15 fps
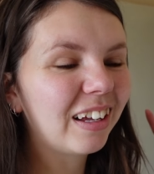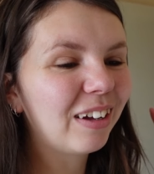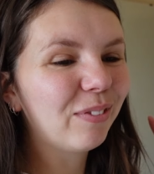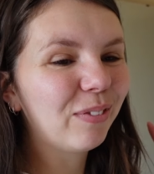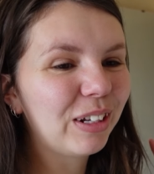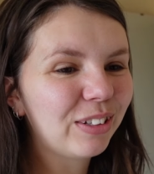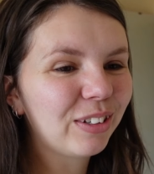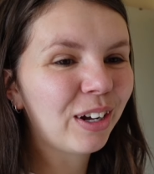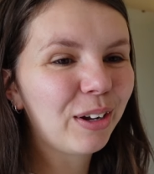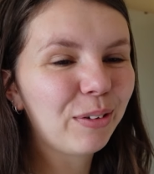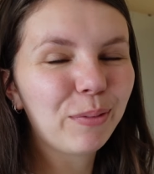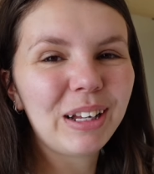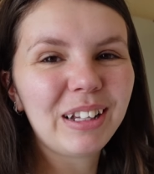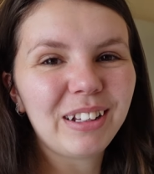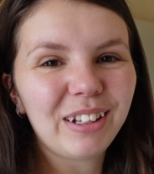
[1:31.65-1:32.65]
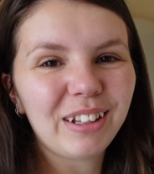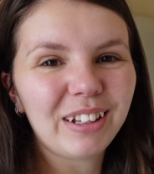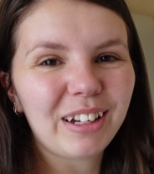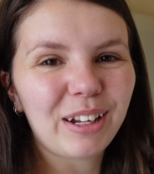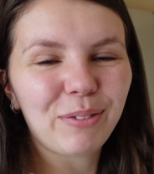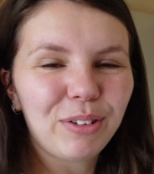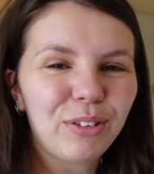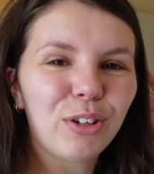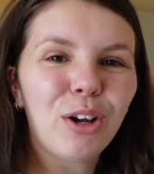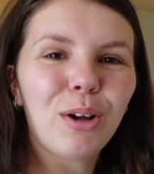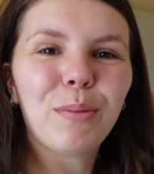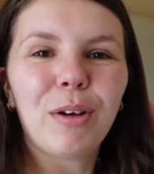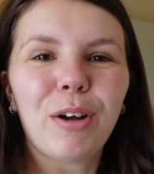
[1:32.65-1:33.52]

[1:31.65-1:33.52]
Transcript: which I went the other day with Tom.